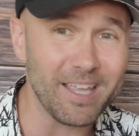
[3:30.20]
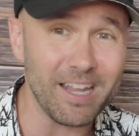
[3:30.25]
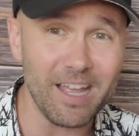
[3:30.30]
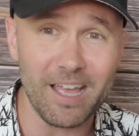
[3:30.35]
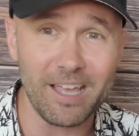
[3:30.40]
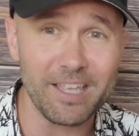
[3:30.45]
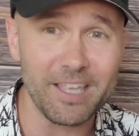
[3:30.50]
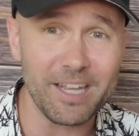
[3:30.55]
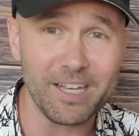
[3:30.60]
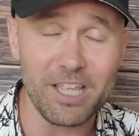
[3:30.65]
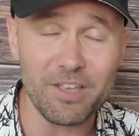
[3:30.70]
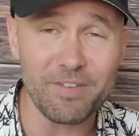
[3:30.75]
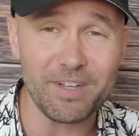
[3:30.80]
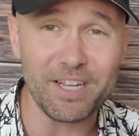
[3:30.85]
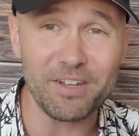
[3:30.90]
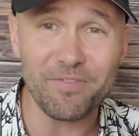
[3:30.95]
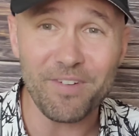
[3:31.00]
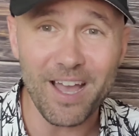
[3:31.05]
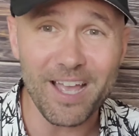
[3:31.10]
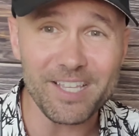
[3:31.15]
again, giving
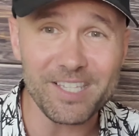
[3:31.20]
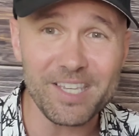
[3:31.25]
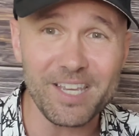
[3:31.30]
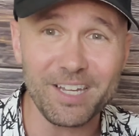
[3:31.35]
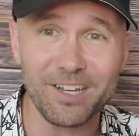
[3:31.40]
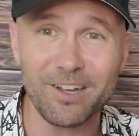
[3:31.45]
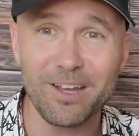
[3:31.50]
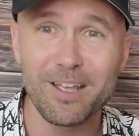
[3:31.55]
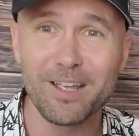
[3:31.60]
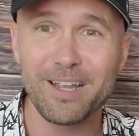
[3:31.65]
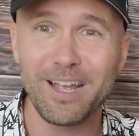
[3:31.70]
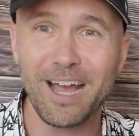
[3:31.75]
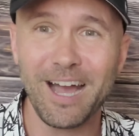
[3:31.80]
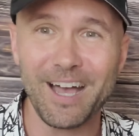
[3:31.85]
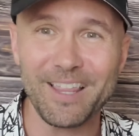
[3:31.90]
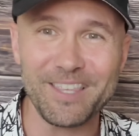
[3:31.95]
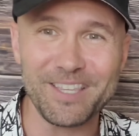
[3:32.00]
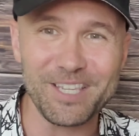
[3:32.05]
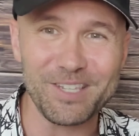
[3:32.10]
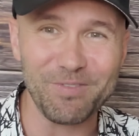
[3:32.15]
advice here.
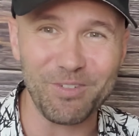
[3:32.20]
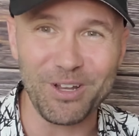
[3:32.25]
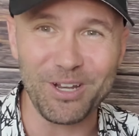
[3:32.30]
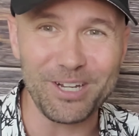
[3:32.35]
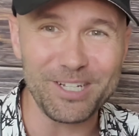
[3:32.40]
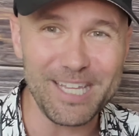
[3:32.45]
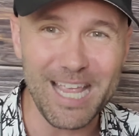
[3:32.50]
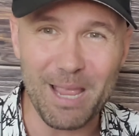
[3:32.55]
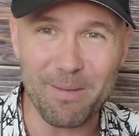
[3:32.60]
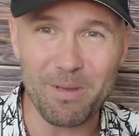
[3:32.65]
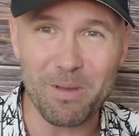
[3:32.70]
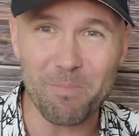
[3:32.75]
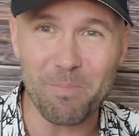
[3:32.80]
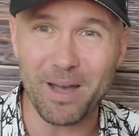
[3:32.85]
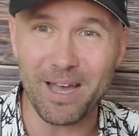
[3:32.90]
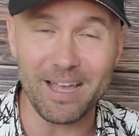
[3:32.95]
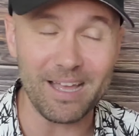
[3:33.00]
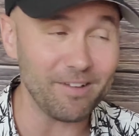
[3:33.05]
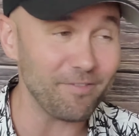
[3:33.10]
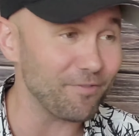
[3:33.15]
This is for entertainment.
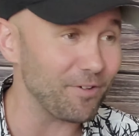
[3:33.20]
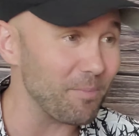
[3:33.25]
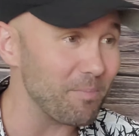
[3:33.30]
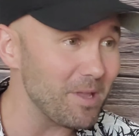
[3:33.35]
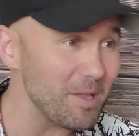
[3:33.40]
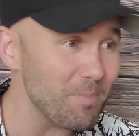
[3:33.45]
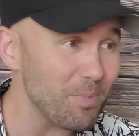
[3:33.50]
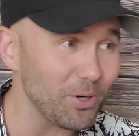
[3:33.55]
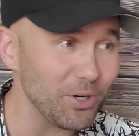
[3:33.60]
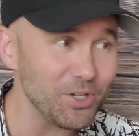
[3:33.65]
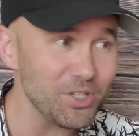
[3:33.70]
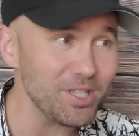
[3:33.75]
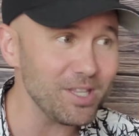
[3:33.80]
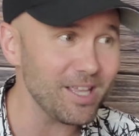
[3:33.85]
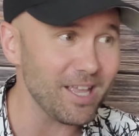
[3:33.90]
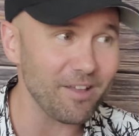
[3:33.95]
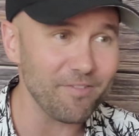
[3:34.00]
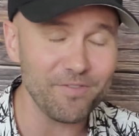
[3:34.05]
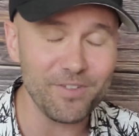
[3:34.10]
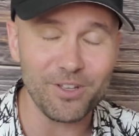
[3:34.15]
But for me
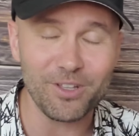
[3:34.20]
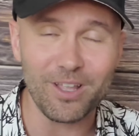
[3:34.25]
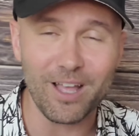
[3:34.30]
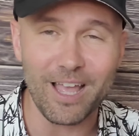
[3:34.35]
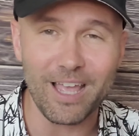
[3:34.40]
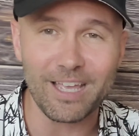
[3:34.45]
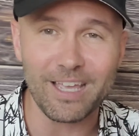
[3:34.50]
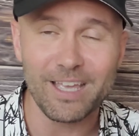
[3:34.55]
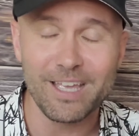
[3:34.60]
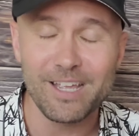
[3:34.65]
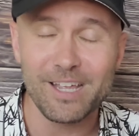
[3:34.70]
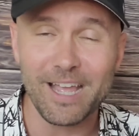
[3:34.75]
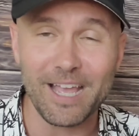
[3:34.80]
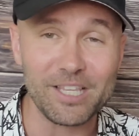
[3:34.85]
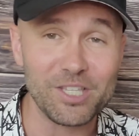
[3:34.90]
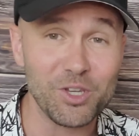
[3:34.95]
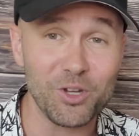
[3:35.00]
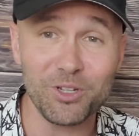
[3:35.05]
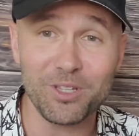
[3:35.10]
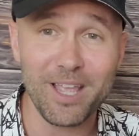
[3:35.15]
personally, I feel like it
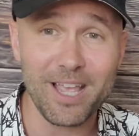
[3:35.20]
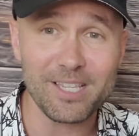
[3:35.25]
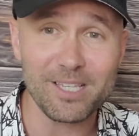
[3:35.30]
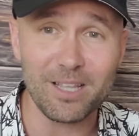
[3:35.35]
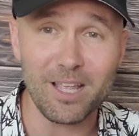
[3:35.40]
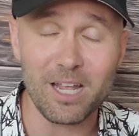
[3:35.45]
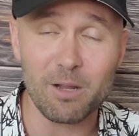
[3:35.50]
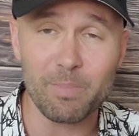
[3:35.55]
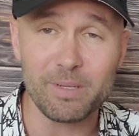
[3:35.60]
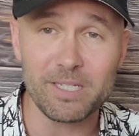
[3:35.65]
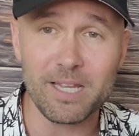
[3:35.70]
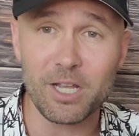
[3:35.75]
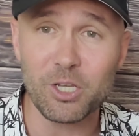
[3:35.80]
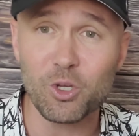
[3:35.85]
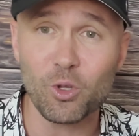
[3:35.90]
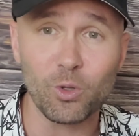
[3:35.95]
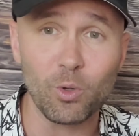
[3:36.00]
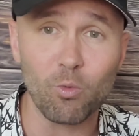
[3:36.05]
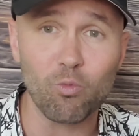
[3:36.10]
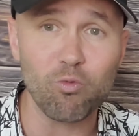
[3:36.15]
certainly has a lot of
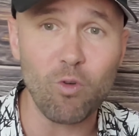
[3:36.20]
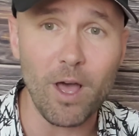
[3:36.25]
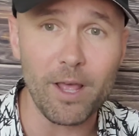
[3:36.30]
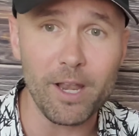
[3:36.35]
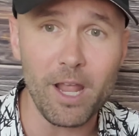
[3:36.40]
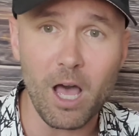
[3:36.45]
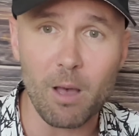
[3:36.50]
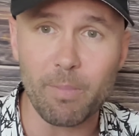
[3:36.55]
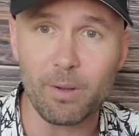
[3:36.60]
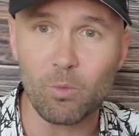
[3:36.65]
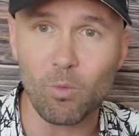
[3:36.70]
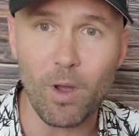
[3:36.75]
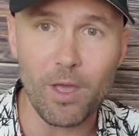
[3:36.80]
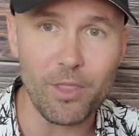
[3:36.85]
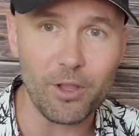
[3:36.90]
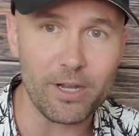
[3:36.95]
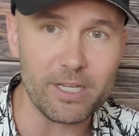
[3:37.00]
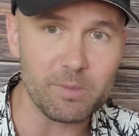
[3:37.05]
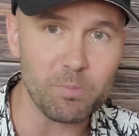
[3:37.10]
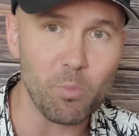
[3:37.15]
potential to run up. And
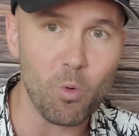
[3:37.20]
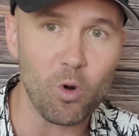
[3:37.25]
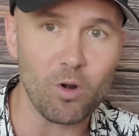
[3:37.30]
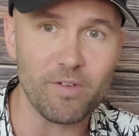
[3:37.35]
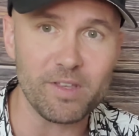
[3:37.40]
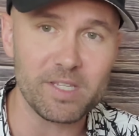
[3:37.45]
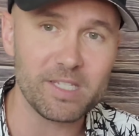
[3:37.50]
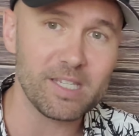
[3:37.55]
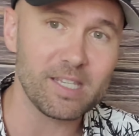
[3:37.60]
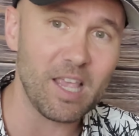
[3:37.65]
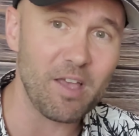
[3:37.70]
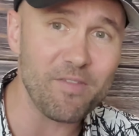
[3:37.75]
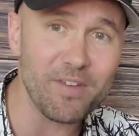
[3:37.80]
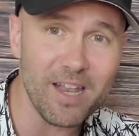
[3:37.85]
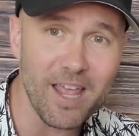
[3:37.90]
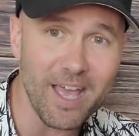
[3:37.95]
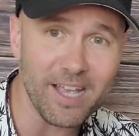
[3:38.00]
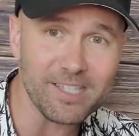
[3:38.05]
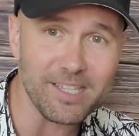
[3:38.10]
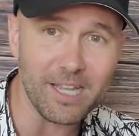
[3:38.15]
whether it's more of a
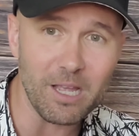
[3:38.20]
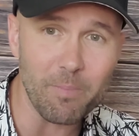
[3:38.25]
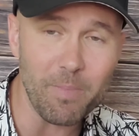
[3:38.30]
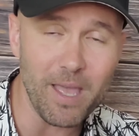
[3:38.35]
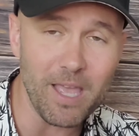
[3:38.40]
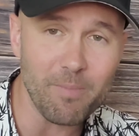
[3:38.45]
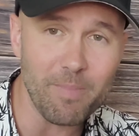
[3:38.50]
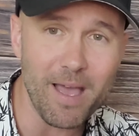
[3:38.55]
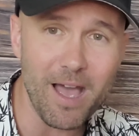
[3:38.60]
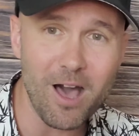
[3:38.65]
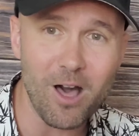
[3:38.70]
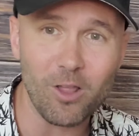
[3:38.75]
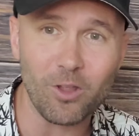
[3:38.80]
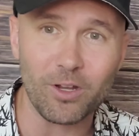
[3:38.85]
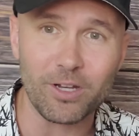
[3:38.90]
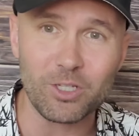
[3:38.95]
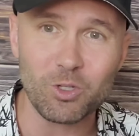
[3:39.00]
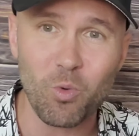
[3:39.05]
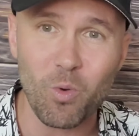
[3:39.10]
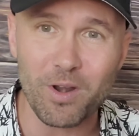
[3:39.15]
7x like a PayPal or
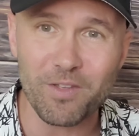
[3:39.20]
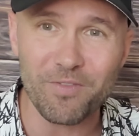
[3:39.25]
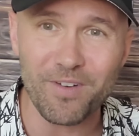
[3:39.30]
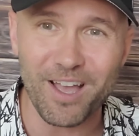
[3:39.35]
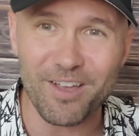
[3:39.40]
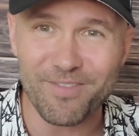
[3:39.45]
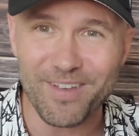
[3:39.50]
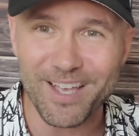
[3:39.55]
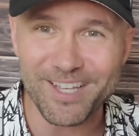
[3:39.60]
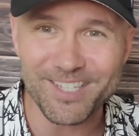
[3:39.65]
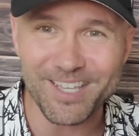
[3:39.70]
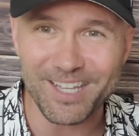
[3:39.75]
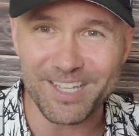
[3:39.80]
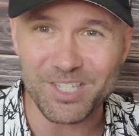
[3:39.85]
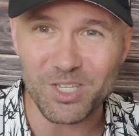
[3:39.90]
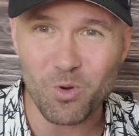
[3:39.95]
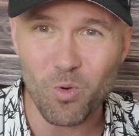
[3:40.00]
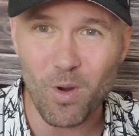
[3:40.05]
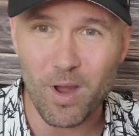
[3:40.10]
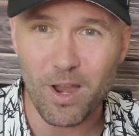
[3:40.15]
a 25x like a
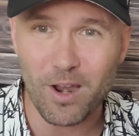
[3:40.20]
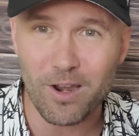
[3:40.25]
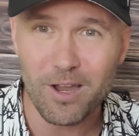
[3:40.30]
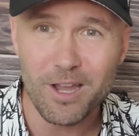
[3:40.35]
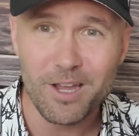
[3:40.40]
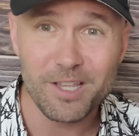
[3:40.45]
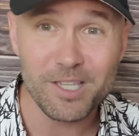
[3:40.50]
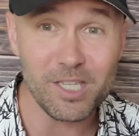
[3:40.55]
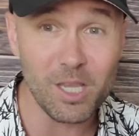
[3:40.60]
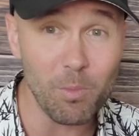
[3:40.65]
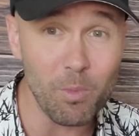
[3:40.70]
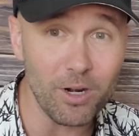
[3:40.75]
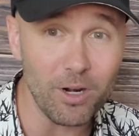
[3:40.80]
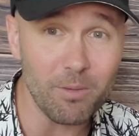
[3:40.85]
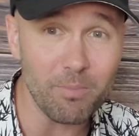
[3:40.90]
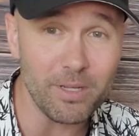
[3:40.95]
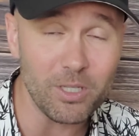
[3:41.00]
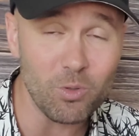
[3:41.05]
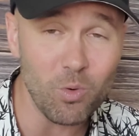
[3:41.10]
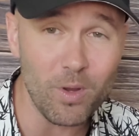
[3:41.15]
Square, somewhere in
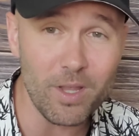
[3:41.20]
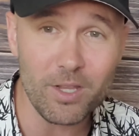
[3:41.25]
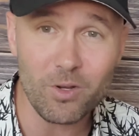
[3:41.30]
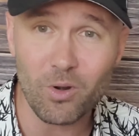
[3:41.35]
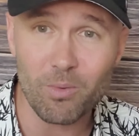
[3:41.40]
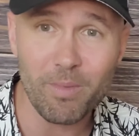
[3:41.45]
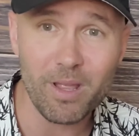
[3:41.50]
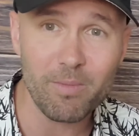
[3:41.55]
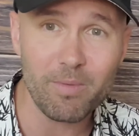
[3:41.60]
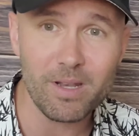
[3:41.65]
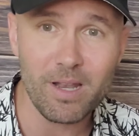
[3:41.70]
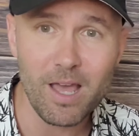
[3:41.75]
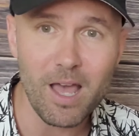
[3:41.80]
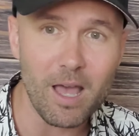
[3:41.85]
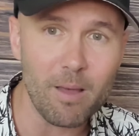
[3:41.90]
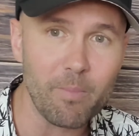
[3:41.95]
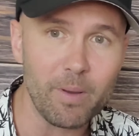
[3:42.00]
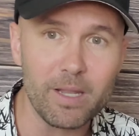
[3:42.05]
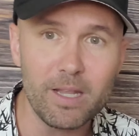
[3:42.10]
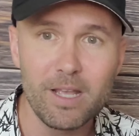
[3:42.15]
between, or maybe
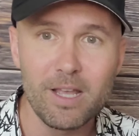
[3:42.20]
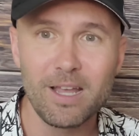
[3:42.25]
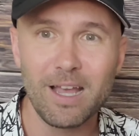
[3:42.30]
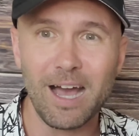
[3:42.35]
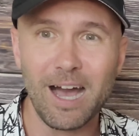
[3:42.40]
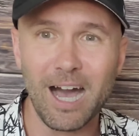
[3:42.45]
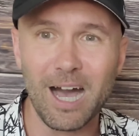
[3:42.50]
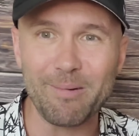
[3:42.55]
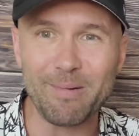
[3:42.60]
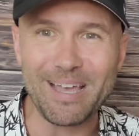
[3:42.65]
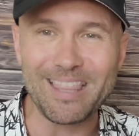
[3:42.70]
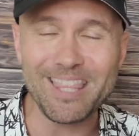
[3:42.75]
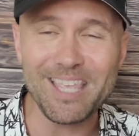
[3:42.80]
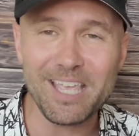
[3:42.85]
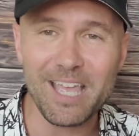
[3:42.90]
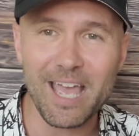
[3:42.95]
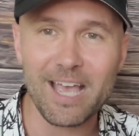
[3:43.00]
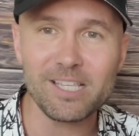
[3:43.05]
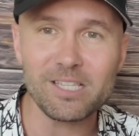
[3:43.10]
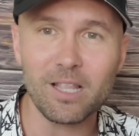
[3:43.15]
not. But I think
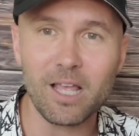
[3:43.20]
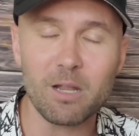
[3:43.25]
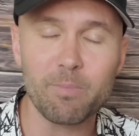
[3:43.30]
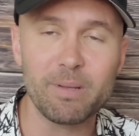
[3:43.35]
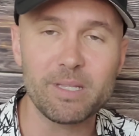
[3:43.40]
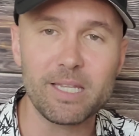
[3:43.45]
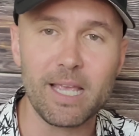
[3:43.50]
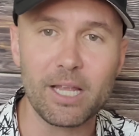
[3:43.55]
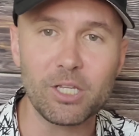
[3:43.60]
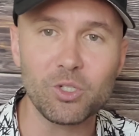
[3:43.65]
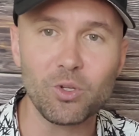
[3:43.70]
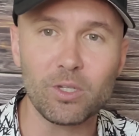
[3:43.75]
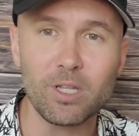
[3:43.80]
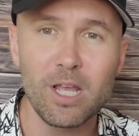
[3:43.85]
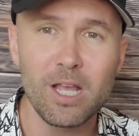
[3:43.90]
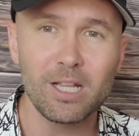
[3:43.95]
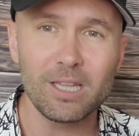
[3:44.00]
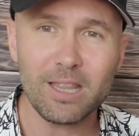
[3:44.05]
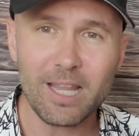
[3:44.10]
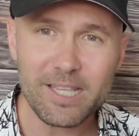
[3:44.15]
it has a lot of potential.
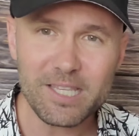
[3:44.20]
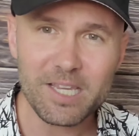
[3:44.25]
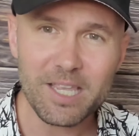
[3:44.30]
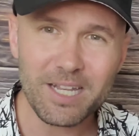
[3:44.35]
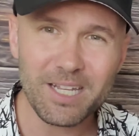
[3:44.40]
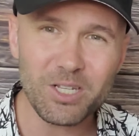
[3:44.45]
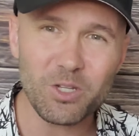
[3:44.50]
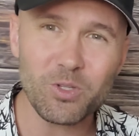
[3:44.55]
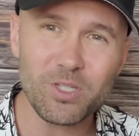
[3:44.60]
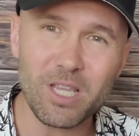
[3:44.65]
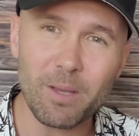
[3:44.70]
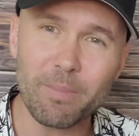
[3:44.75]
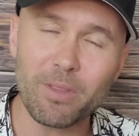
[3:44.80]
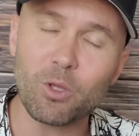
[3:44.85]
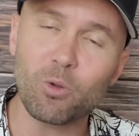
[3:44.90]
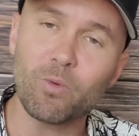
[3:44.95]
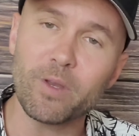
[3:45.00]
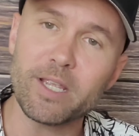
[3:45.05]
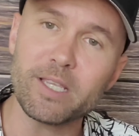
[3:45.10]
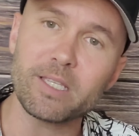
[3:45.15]
Let's get into some of
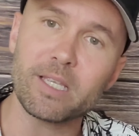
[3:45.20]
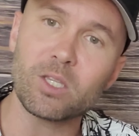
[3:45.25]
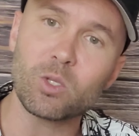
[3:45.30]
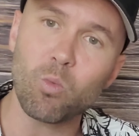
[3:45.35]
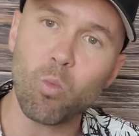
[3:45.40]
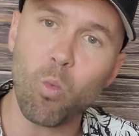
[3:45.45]
the reasons